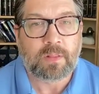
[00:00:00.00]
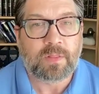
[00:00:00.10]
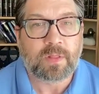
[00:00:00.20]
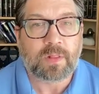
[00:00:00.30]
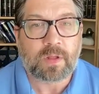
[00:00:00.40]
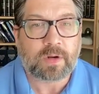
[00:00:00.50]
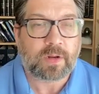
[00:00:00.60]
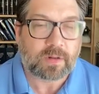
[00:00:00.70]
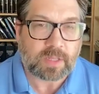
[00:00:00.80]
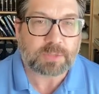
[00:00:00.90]
The
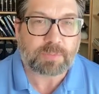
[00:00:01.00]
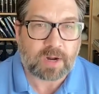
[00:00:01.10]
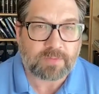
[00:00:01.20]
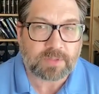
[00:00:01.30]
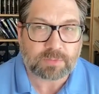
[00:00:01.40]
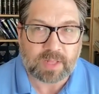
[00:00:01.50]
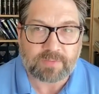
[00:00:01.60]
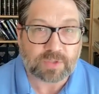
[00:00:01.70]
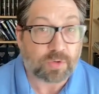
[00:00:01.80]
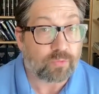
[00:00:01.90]
longer each province will
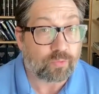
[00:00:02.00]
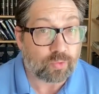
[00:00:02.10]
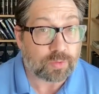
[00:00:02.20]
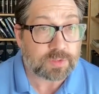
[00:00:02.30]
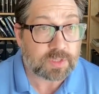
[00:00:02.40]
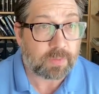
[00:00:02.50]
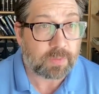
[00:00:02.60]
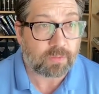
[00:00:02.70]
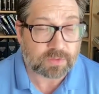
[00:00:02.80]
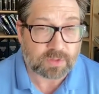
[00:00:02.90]
have its own rules
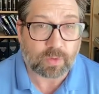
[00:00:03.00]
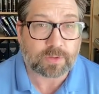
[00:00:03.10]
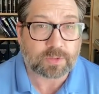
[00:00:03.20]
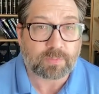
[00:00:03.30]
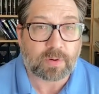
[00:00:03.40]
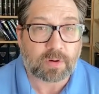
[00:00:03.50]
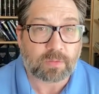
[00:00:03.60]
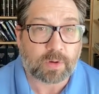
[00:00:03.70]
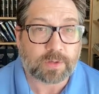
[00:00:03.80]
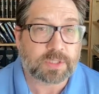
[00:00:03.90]
about, so
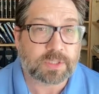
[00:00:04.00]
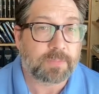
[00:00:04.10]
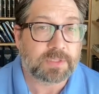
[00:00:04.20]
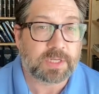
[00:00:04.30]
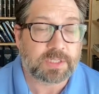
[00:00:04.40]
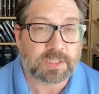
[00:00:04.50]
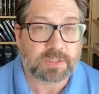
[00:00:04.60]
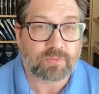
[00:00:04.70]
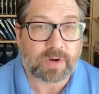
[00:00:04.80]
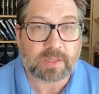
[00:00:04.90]
workers' compensation
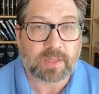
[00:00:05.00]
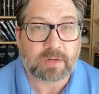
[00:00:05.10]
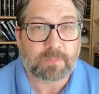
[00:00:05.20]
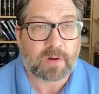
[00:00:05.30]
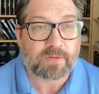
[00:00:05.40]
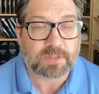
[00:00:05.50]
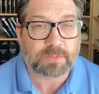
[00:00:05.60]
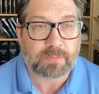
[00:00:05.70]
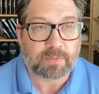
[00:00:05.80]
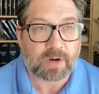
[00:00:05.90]
is regulated province
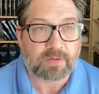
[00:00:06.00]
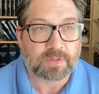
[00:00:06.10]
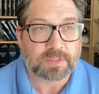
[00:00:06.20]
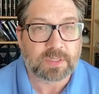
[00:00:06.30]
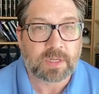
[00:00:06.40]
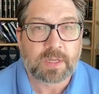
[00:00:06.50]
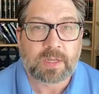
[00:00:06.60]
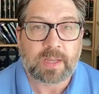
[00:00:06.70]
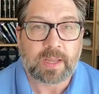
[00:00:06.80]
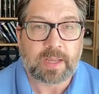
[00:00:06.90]
by province,
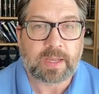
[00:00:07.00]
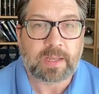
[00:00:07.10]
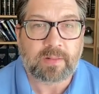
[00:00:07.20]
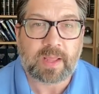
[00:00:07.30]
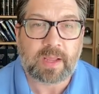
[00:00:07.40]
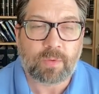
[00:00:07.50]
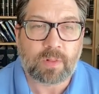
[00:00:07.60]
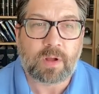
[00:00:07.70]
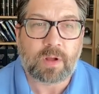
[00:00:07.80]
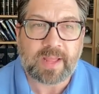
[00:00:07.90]
and they
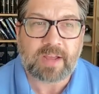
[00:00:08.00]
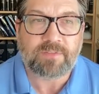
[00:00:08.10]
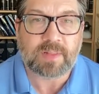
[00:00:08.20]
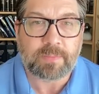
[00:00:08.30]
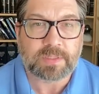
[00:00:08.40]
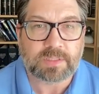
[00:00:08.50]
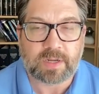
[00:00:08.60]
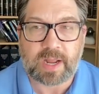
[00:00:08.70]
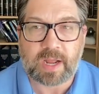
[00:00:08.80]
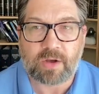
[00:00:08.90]
will all have limits
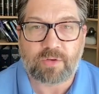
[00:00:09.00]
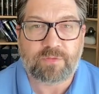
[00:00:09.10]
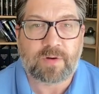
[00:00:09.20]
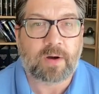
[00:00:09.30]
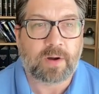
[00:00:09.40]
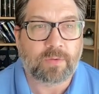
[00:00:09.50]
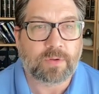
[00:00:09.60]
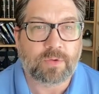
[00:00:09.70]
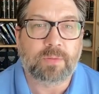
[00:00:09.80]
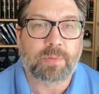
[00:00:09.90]
on how far
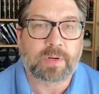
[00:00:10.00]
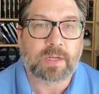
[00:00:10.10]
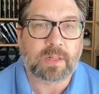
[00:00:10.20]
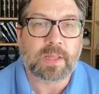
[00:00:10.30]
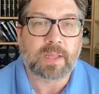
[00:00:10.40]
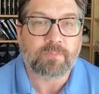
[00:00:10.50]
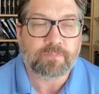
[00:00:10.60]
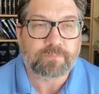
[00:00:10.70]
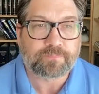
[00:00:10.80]
out you can bring a claim.